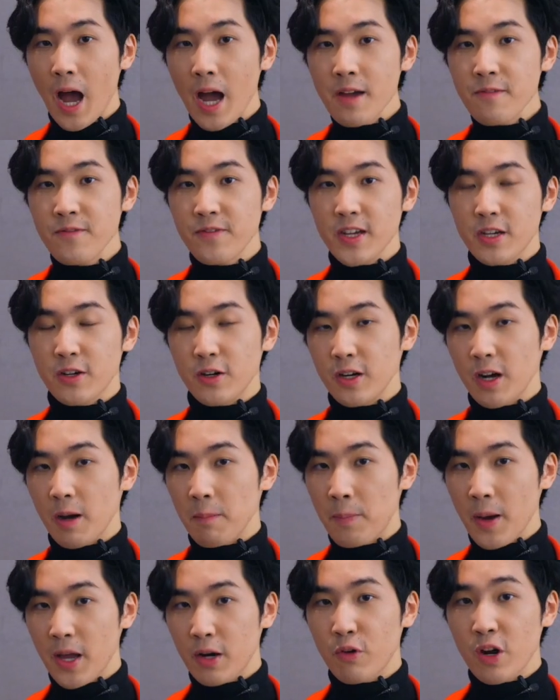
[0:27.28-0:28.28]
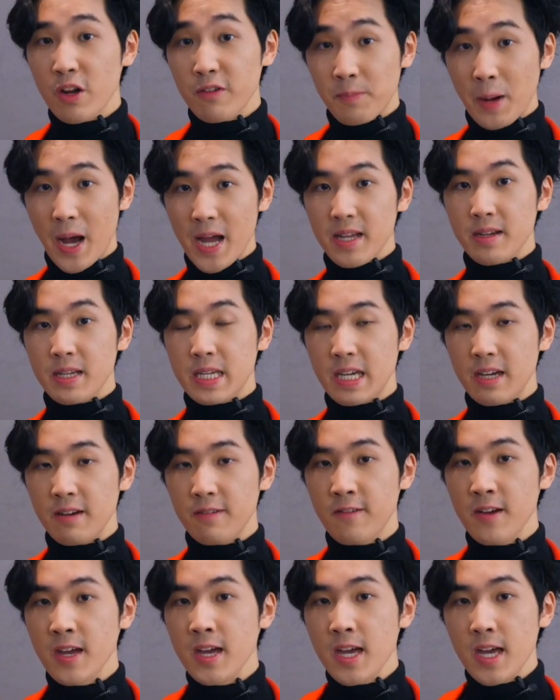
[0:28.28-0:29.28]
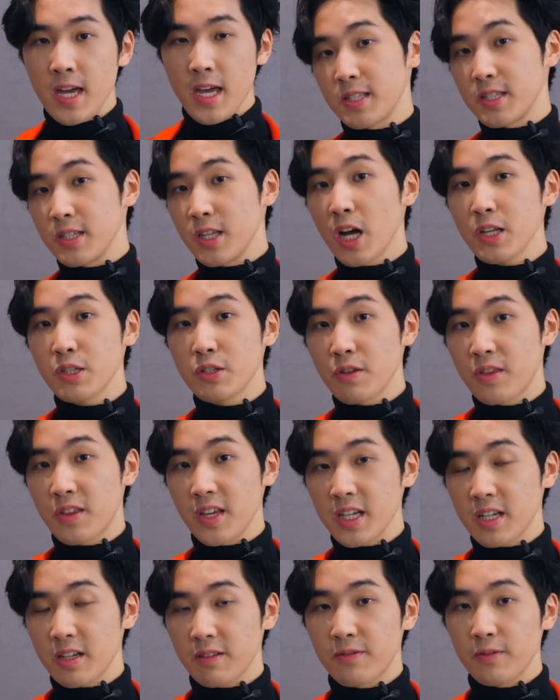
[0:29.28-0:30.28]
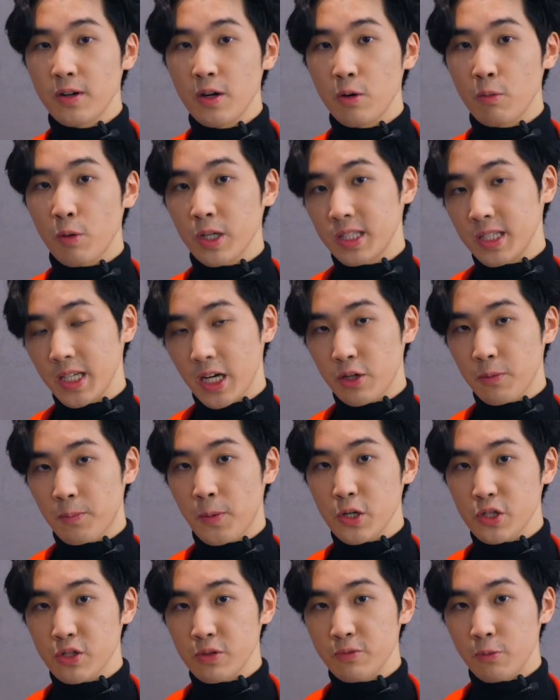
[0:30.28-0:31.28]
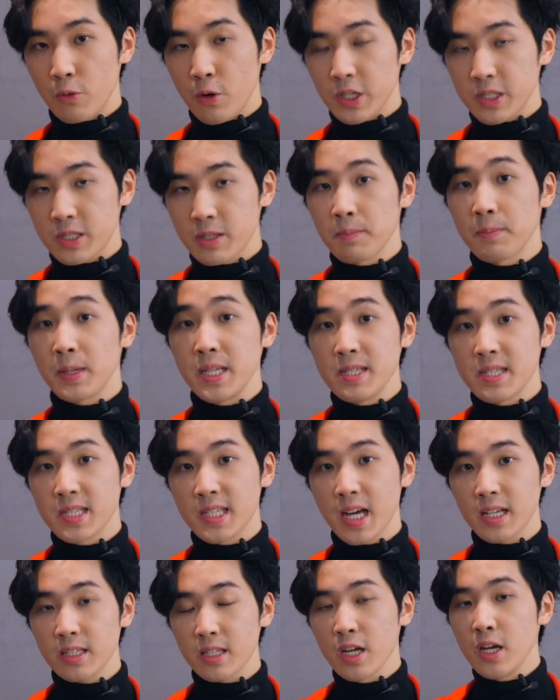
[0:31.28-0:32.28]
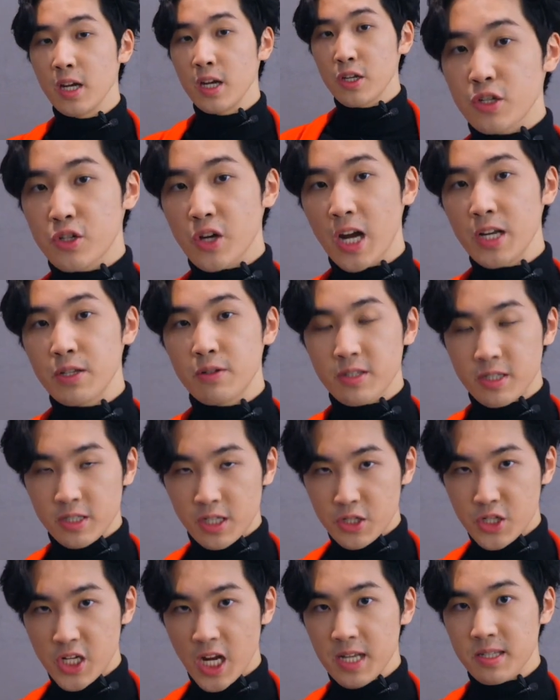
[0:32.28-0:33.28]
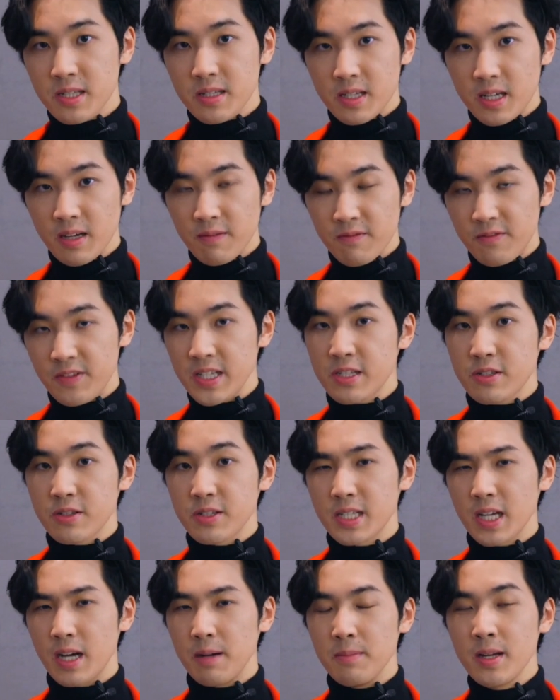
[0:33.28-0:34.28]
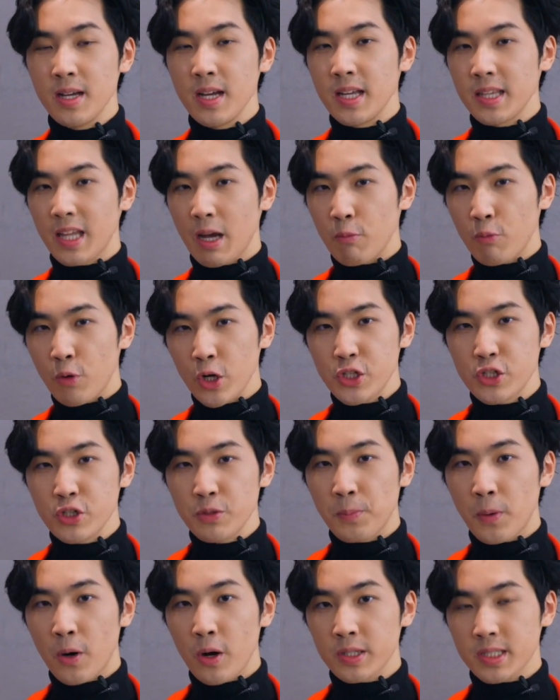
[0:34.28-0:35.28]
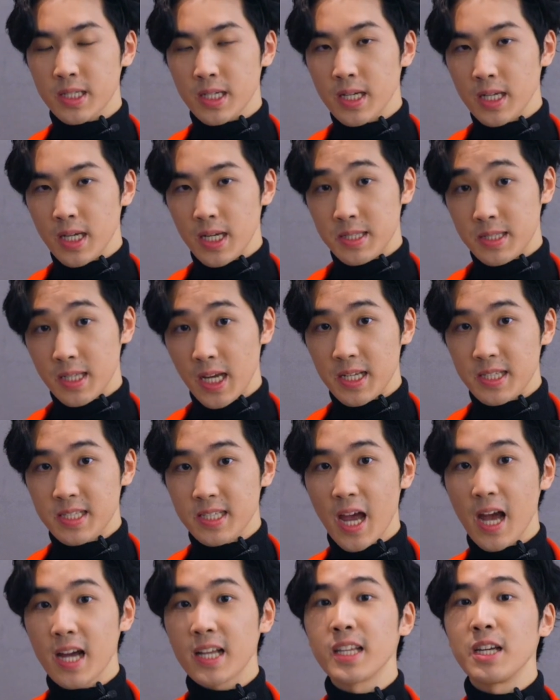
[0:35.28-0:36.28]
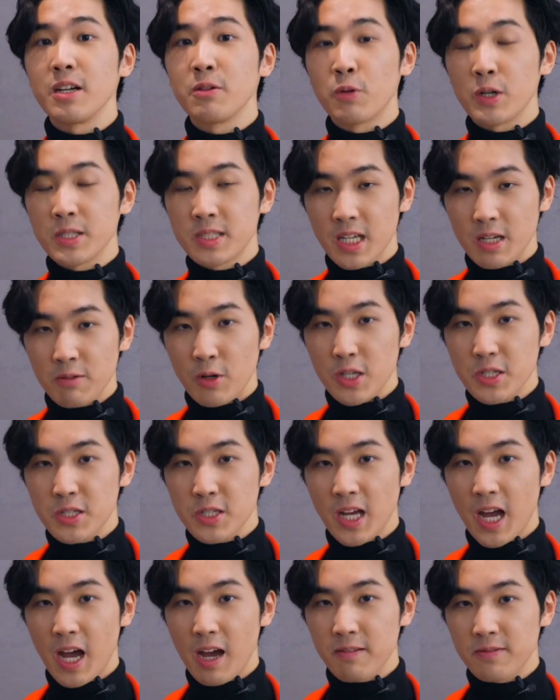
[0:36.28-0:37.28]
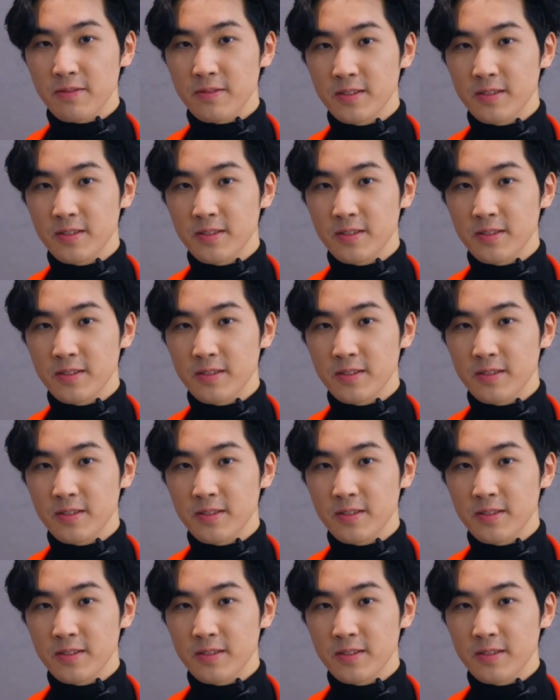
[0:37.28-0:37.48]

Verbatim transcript: I figure a better way of buying a gift is not to think of what the other person wants, but instead trying to suggest and convince them that what you bought is exactly what they want to have.